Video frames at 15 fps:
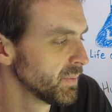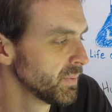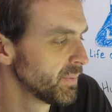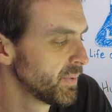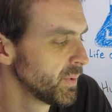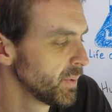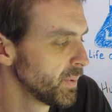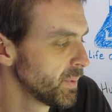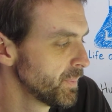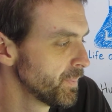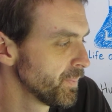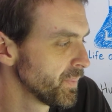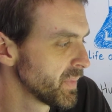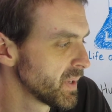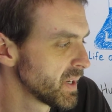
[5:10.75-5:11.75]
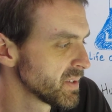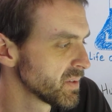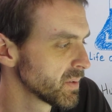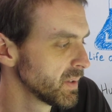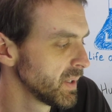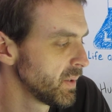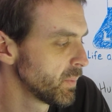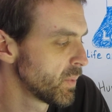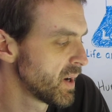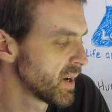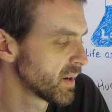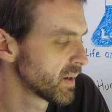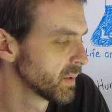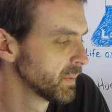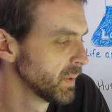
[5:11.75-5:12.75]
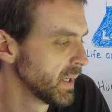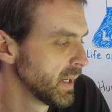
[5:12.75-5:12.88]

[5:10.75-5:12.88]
food not so clean water